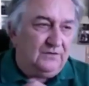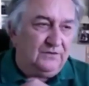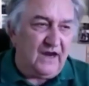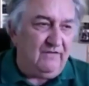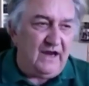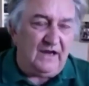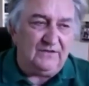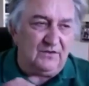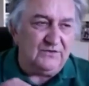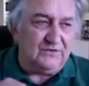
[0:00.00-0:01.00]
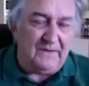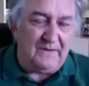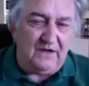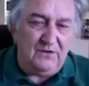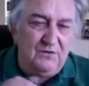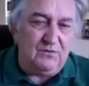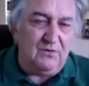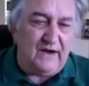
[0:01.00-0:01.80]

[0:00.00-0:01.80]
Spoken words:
today we had so many new